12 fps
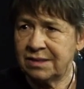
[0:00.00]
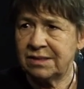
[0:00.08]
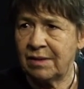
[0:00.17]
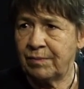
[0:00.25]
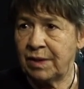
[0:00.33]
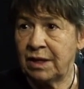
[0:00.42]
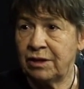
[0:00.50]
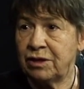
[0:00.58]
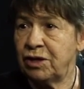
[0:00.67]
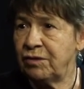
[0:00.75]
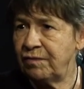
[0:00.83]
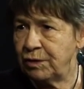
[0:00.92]
something
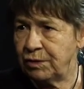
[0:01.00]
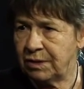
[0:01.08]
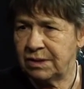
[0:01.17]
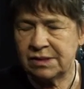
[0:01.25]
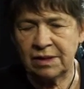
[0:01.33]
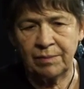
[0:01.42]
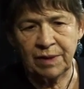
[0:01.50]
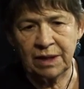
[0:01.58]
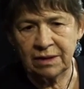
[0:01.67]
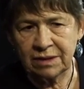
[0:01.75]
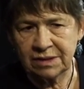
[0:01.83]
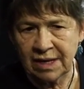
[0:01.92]
that you've learned, something
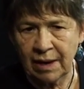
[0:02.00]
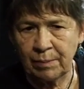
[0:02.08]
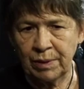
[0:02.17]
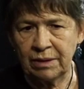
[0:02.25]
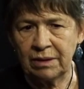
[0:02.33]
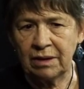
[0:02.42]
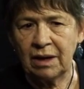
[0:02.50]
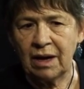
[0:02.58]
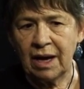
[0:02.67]
that's happened,